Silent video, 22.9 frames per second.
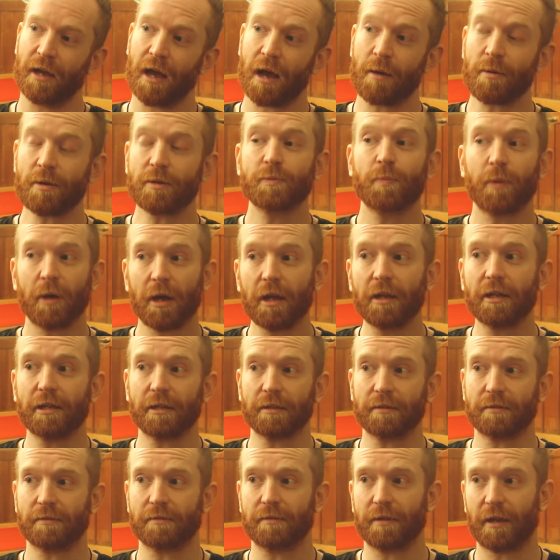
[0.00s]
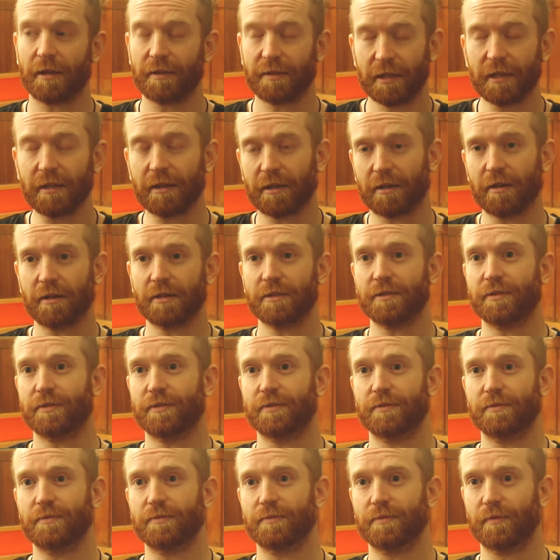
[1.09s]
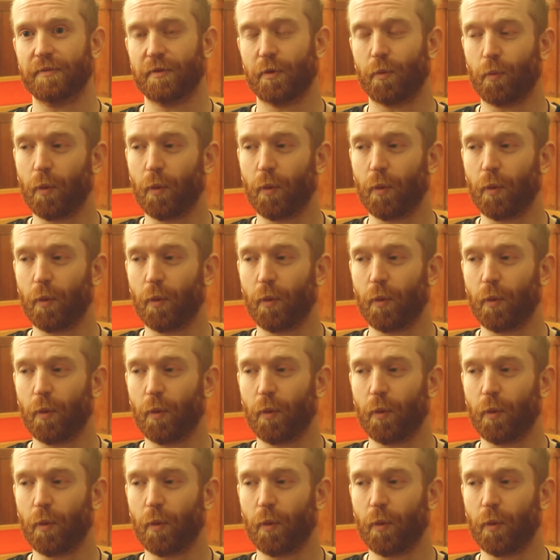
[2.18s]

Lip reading: was partly, I think the